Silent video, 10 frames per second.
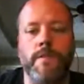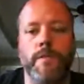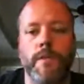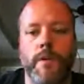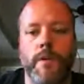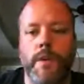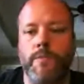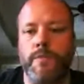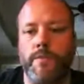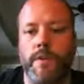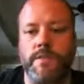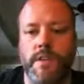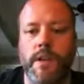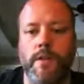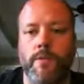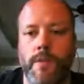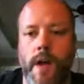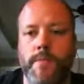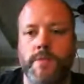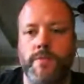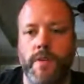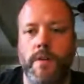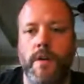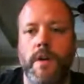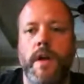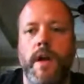and then you look at what it was like for Cassini to go through the atmosphere,